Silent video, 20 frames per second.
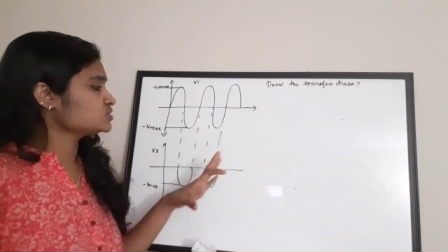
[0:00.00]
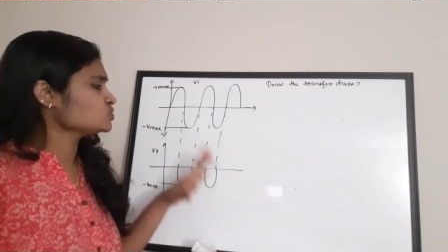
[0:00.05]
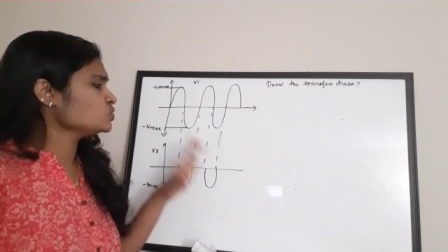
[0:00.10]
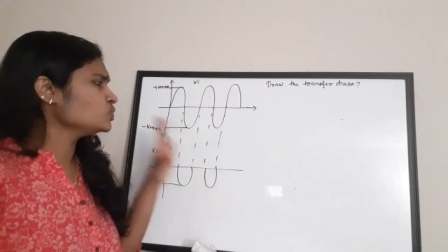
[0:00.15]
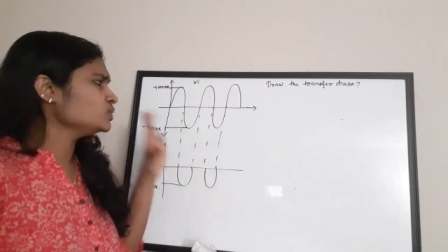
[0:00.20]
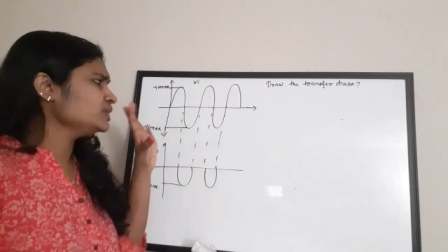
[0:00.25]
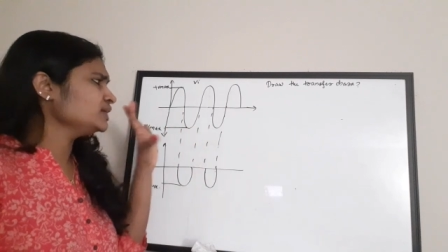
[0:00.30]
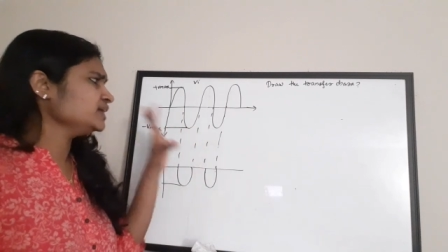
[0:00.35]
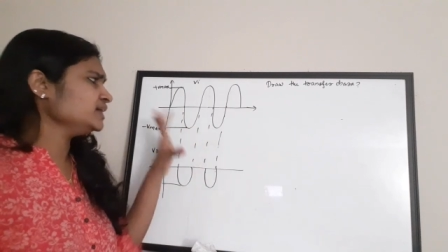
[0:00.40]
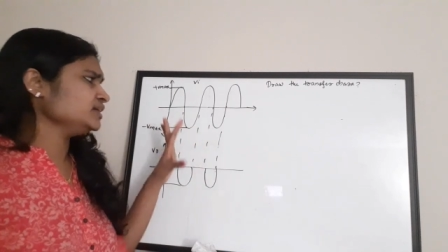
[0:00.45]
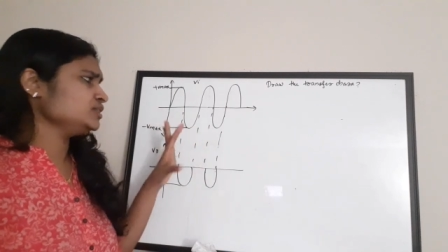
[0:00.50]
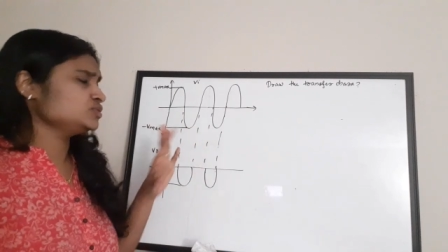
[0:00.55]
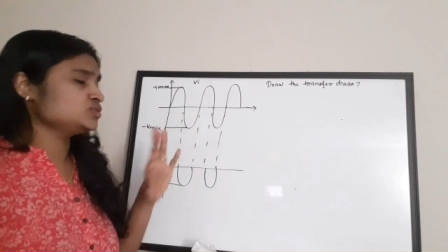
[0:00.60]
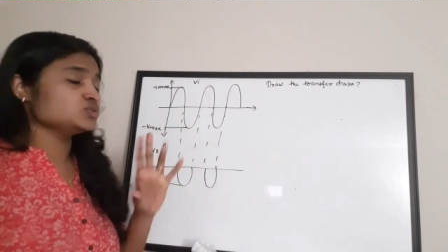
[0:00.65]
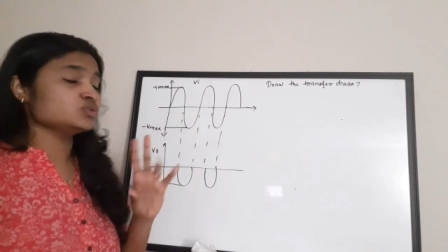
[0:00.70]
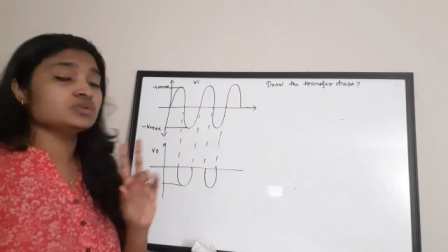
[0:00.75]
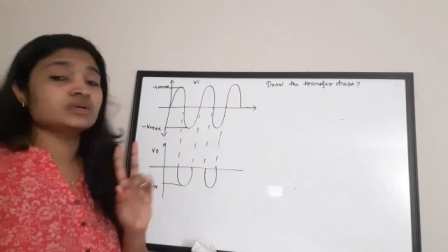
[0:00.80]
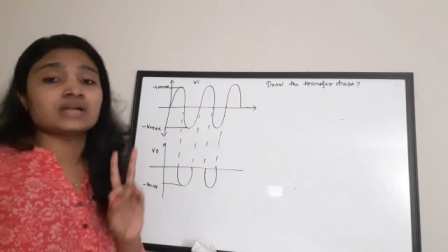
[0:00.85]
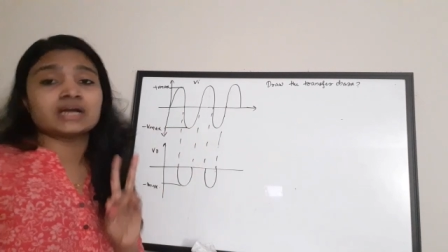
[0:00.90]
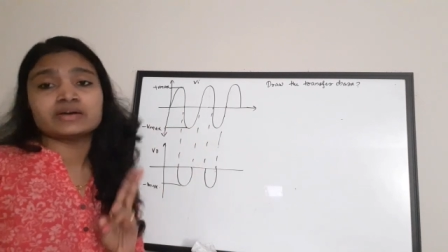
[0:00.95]
So only
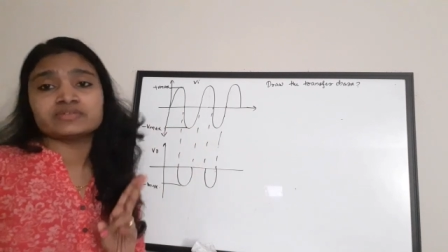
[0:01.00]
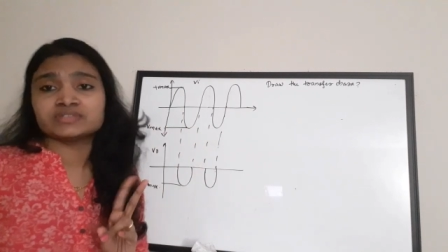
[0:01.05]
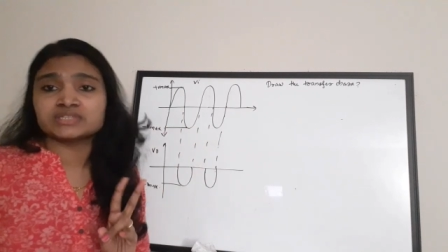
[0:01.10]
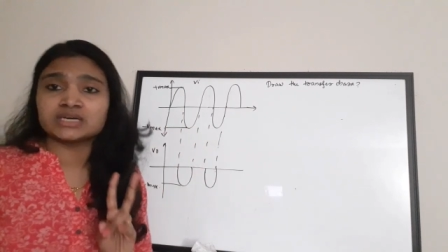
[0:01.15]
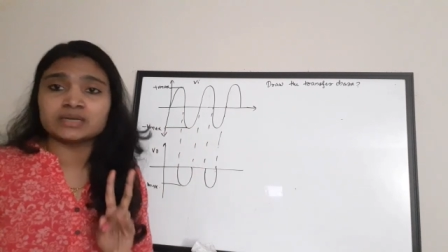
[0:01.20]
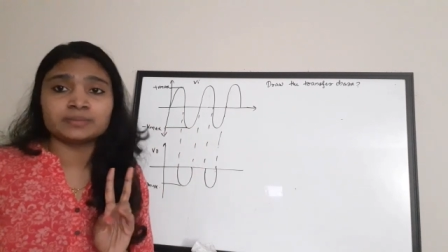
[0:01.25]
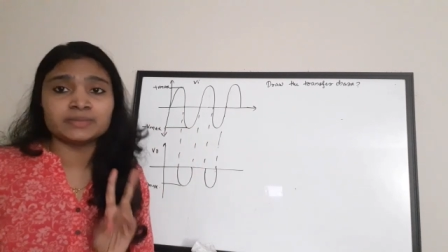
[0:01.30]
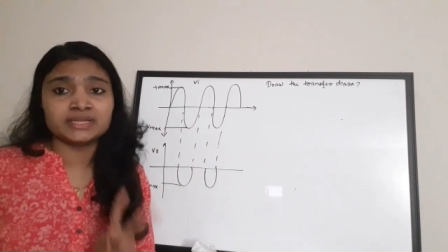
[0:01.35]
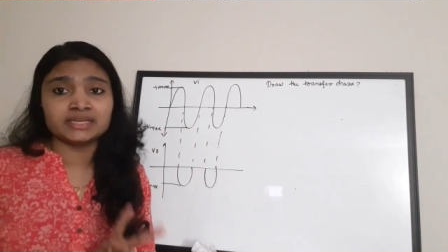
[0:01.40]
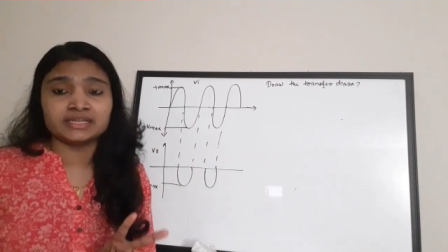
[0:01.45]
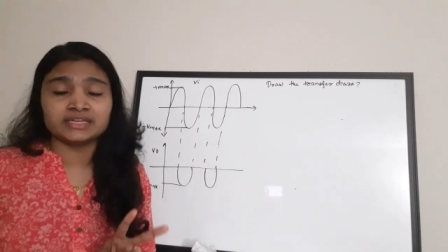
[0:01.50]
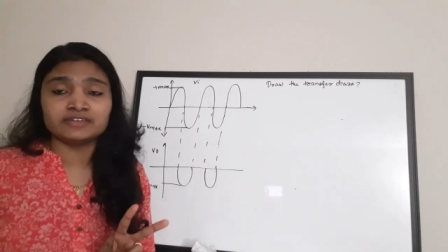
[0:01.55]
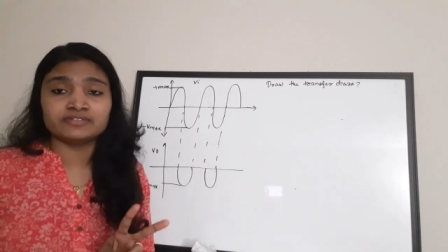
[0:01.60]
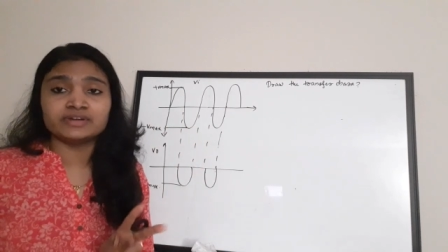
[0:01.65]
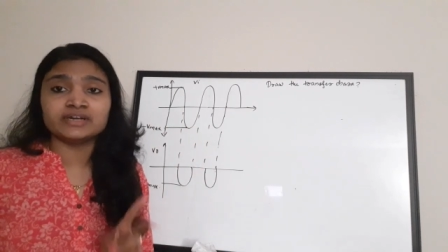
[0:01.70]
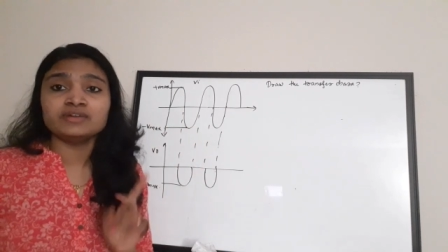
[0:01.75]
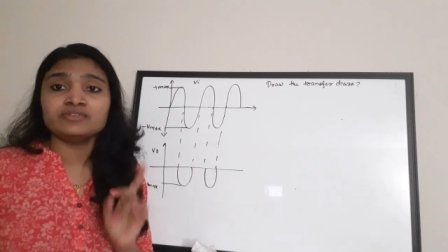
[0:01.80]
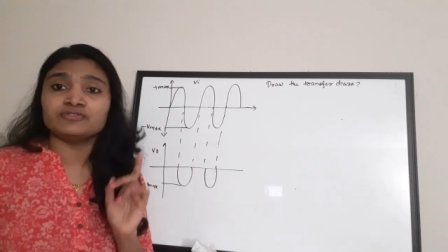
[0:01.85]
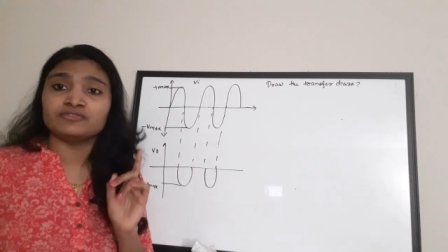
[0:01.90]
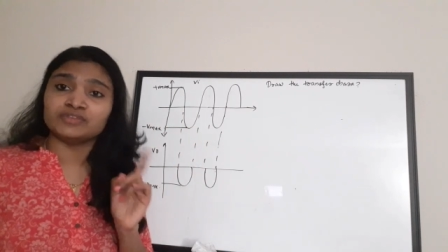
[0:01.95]
two graphs are being
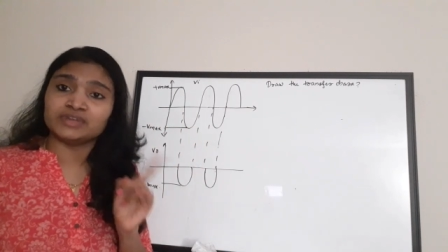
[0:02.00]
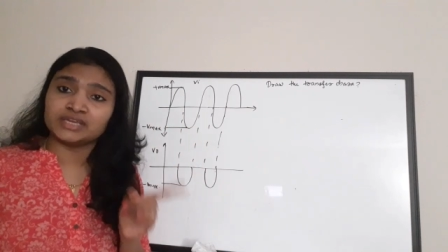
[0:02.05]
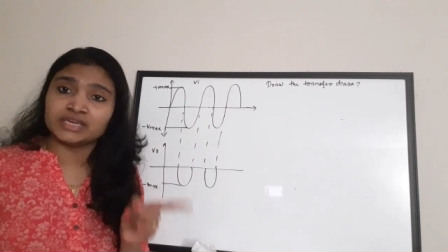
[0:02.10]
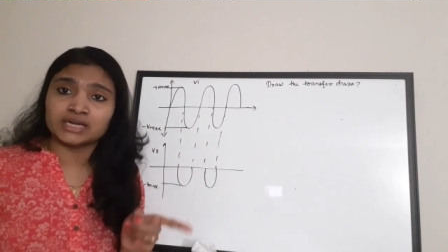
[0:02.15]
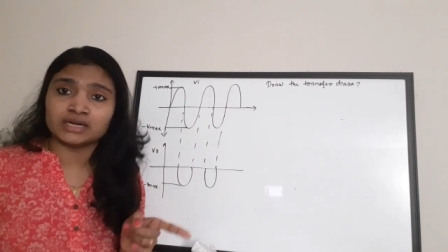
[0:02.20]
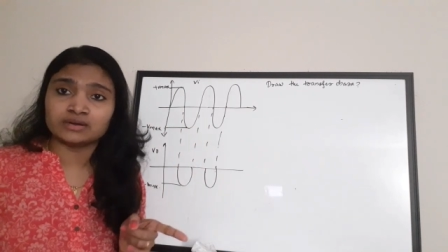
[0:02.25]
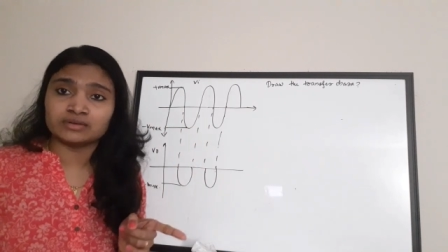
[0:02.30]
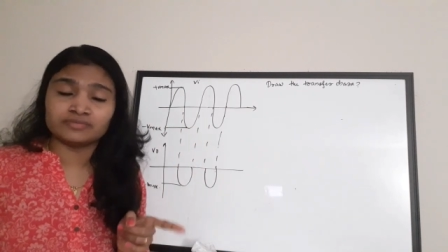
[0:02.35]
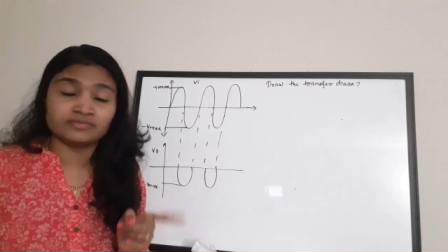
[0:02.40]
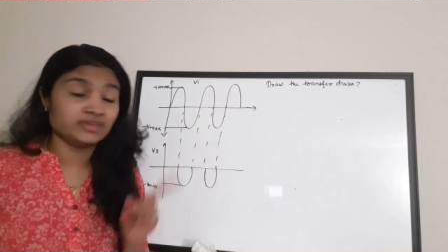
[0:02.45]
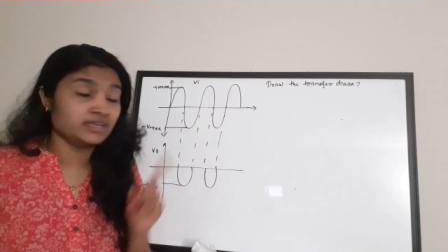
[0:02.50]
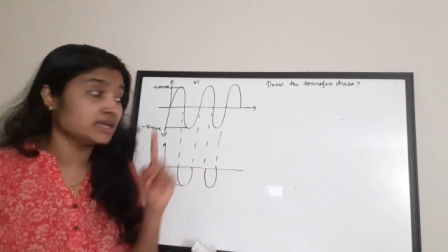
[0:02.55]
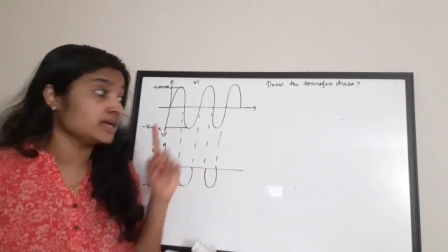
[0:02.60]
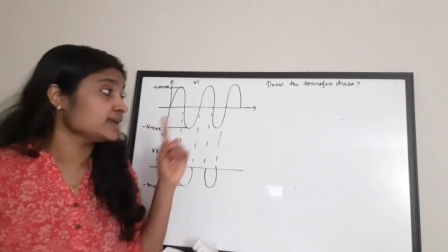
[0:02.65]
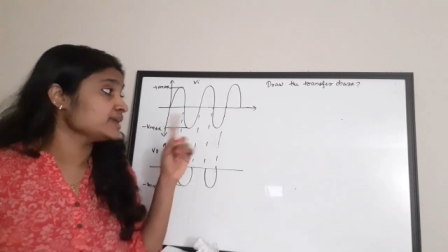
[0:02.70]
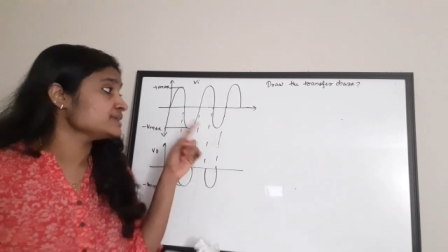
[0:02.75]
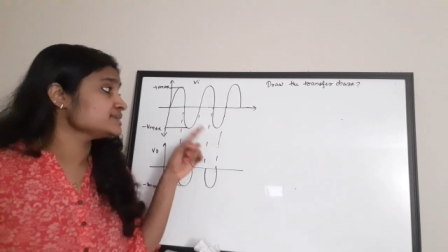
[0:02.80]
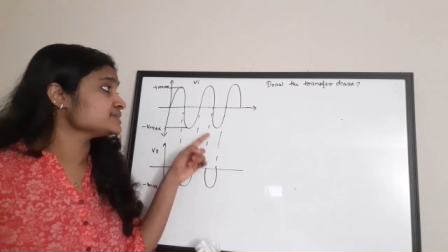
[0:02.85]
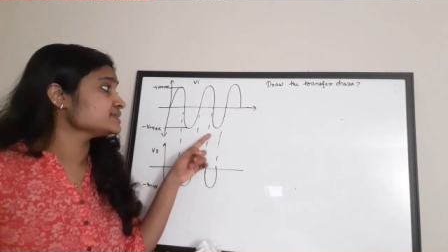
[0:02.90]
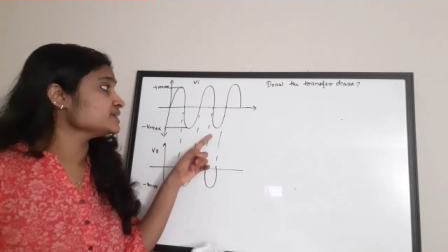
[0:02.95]
given. Vi uh,
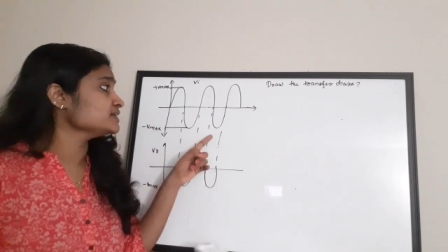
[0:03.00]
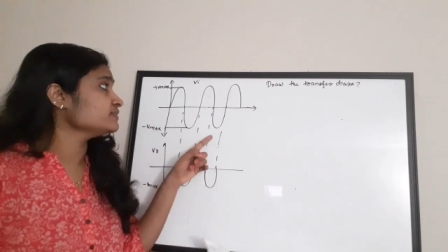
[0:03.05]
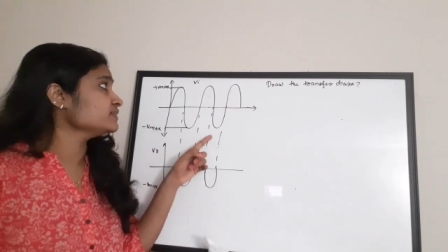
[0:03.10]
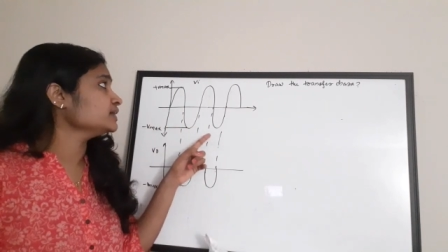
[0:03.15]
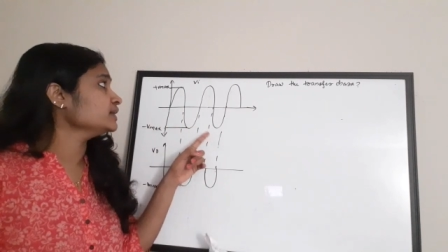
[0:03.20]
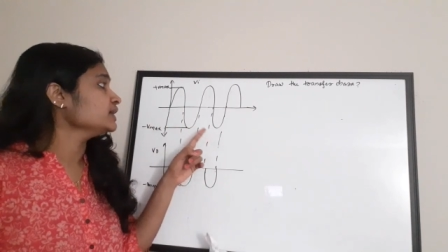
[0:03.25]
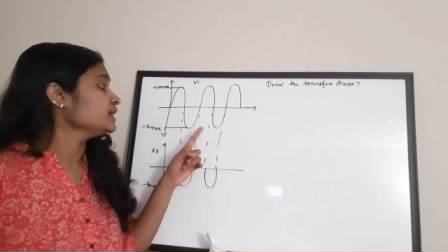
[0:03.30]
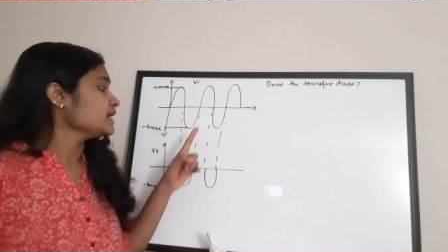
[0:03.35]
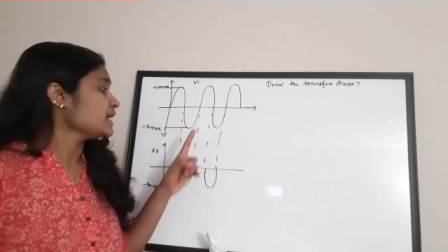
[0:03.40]
is given